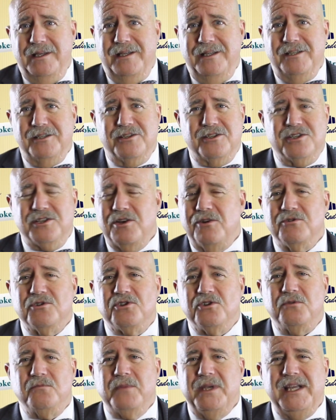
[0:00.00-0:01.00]
As
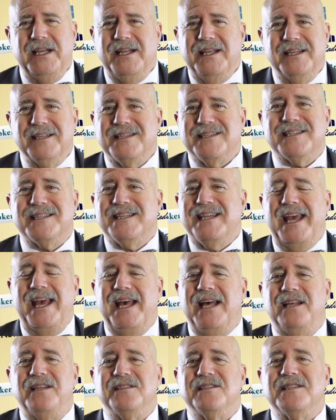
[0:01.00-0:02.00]
social media
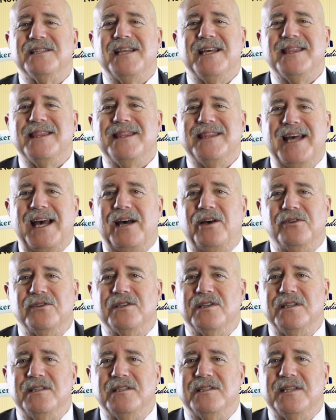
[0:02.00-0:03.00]
scales to
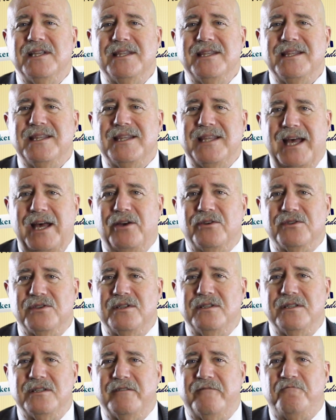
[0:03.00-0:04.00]
thousands and
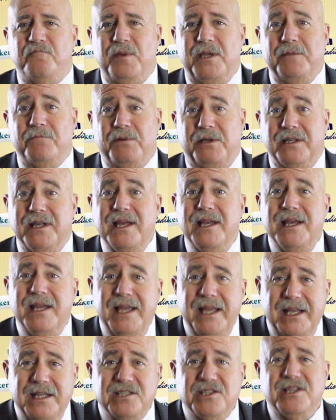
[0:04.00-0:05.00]
thousands of people,
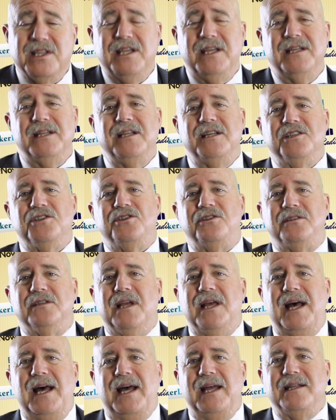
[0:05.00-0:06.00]
it's the initial
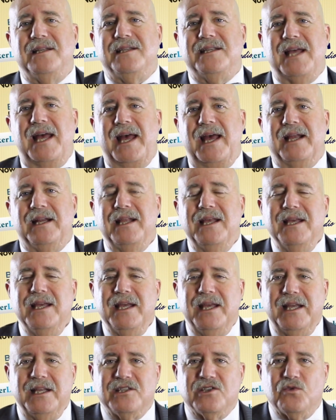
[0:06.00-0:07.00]
contact.
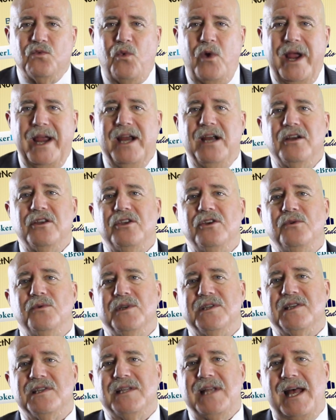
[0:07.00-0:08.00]
It's where
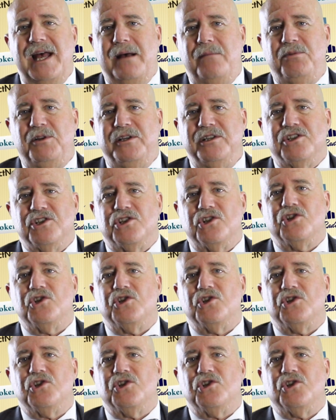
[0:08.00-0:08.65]
you establish